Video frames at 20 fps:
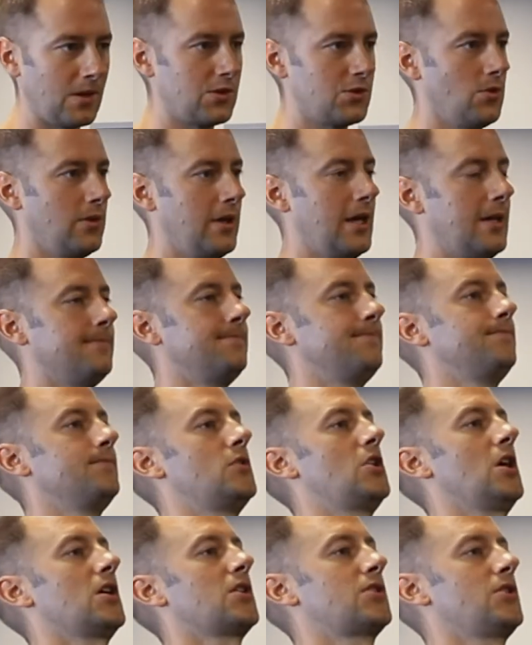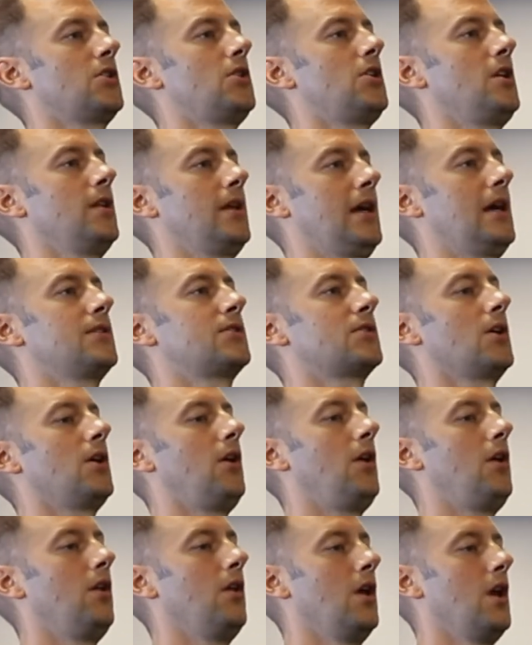So again, chest tall, head
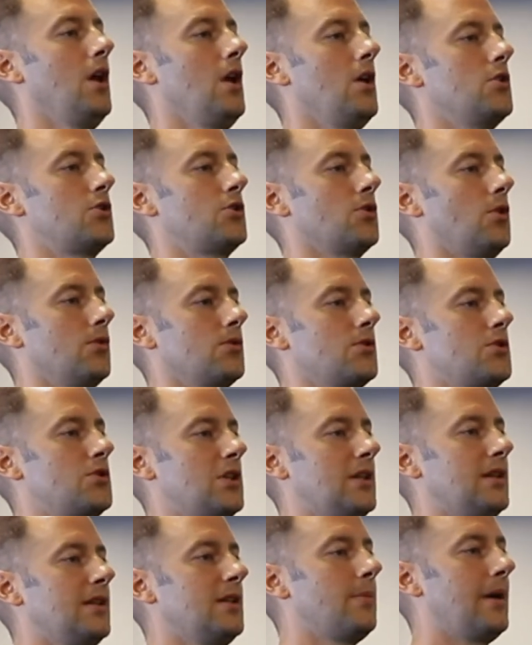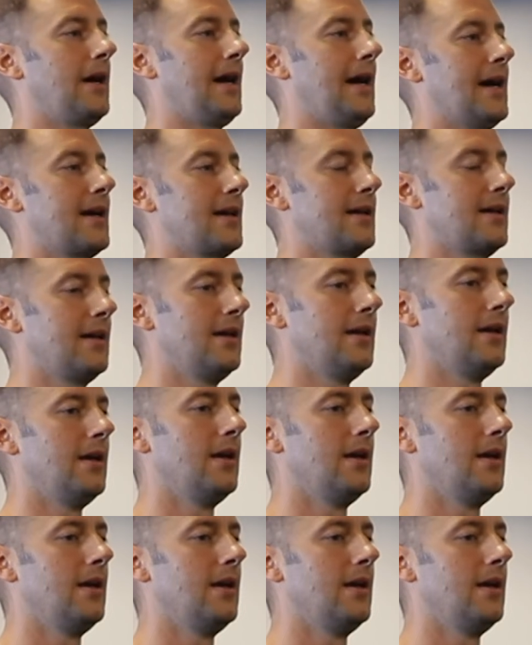tall, shoulders gently back.